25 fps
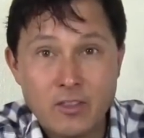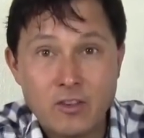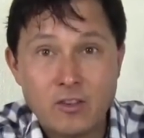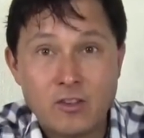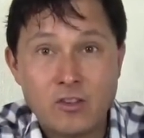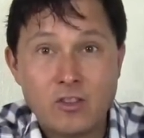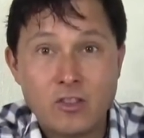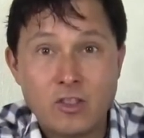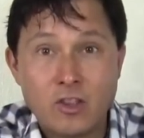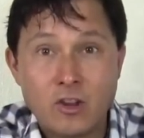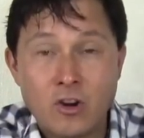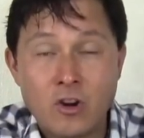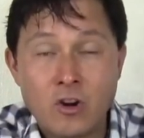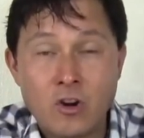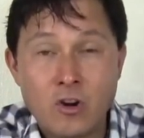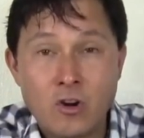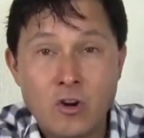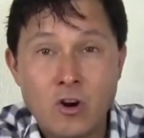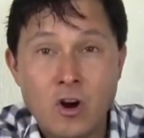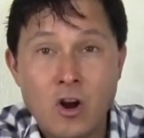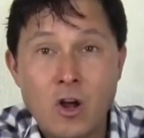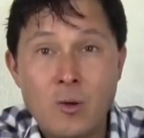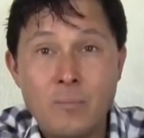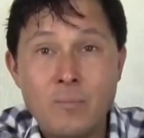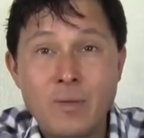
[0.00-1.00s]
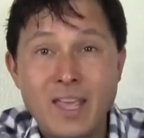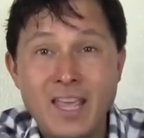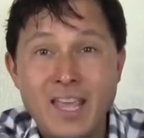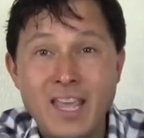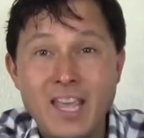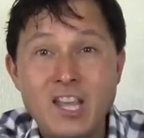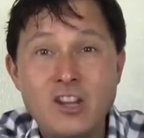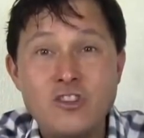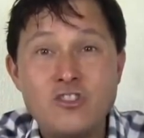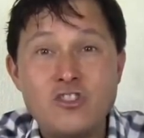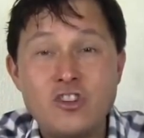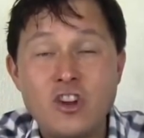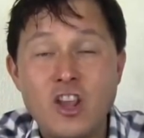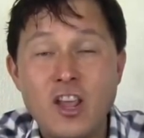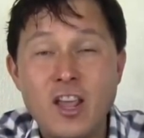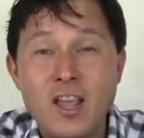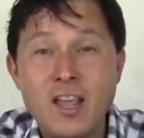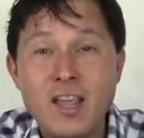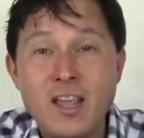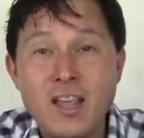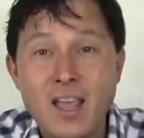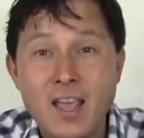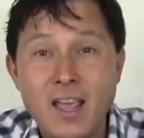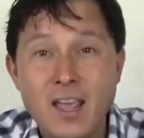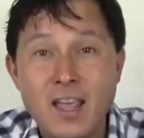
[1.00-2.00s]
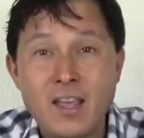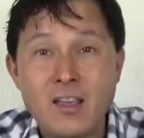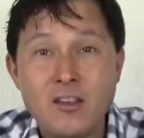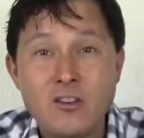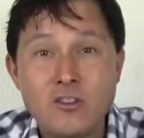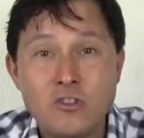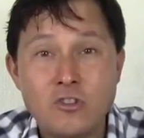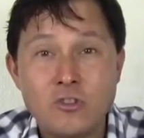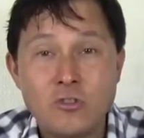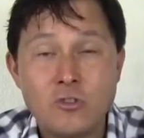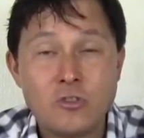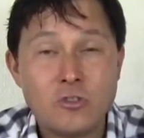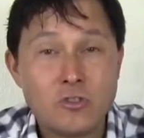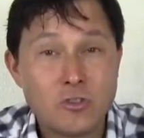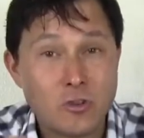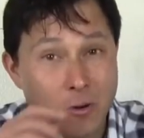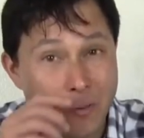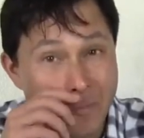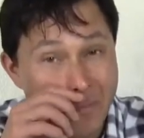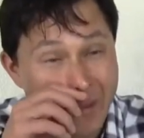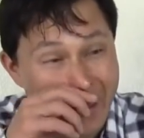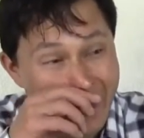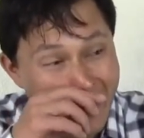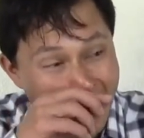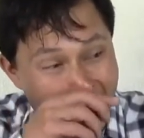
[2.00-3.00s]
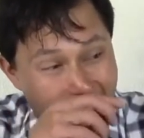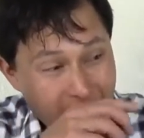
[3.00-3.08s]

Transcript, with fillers: This is the Hurom H-AA juicer.